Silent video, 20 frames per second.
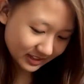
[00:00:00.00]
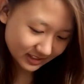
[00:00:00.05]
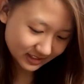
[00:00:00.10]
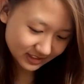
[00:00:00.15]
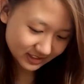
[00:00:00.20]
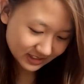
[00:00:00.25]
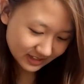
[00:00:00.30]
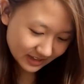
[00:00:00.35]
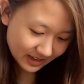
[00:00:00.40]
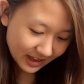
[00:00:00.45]
this.
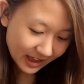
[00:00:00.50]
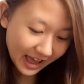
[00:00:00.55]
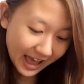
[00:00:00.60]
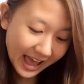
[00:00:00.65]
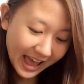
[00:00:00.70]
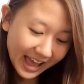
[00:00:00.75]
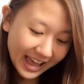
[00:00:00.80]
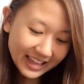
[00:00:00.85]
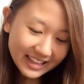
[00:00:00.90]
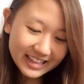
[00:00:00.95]

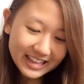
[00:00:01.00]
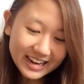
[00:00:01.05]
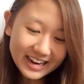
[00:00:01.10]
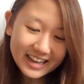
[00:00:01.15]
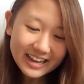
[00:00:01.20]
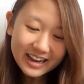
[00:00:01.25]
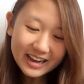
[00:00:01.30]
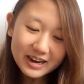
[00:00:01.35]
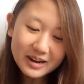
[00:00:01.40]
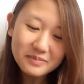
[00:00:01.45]
And then
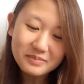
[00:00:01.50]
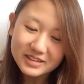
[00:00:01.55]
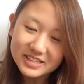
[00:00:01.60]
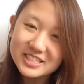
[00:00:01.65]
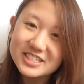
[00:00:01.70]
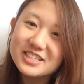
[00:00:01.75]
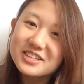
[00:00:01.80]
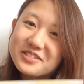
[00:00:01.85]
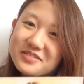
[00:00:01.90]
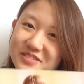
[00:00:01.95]
I got a
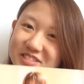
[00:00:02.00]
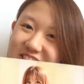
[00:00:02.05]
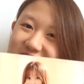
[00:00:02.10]
picture of